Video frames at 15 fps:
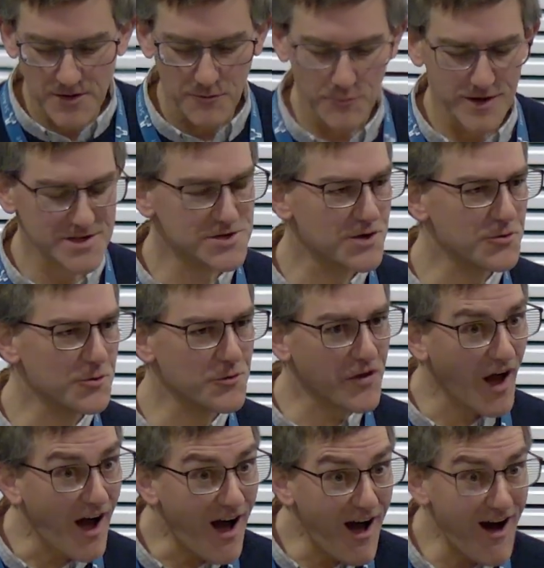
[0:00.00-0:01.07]
well, it should cause
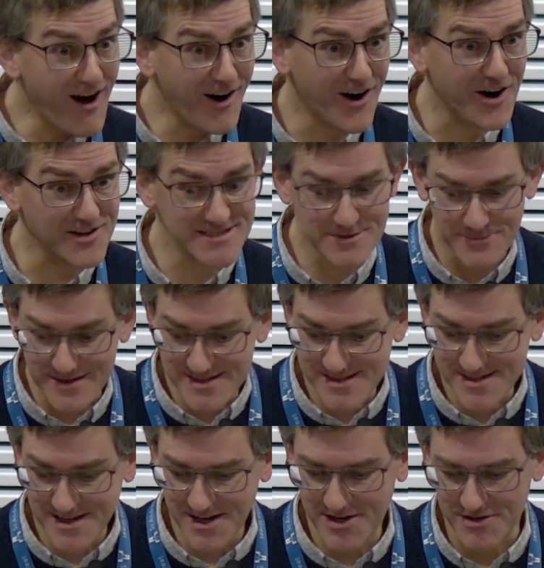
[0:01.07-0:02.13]
her heart to be
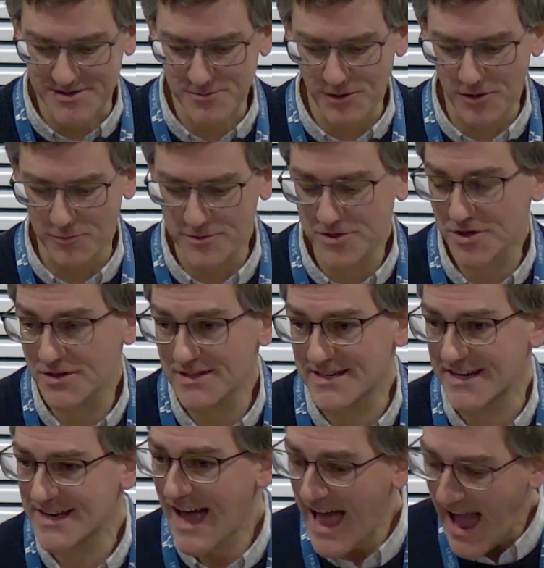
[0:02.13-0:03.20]
stirred as well, shouldn't it?